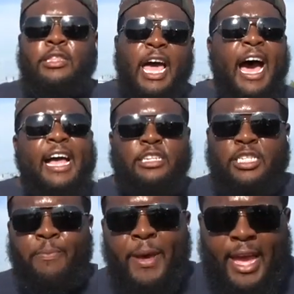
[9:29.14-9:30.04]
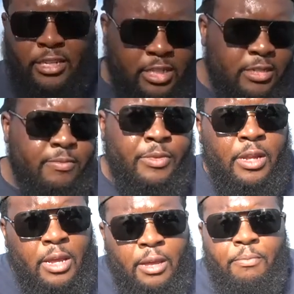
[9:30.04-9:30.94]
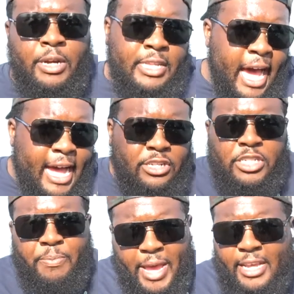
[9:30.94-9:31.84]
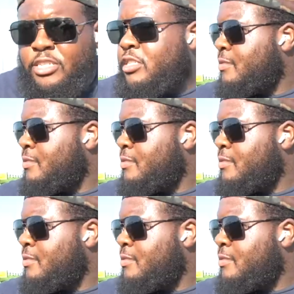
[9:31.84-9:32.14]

Dodge is the best, but Dodge is the best.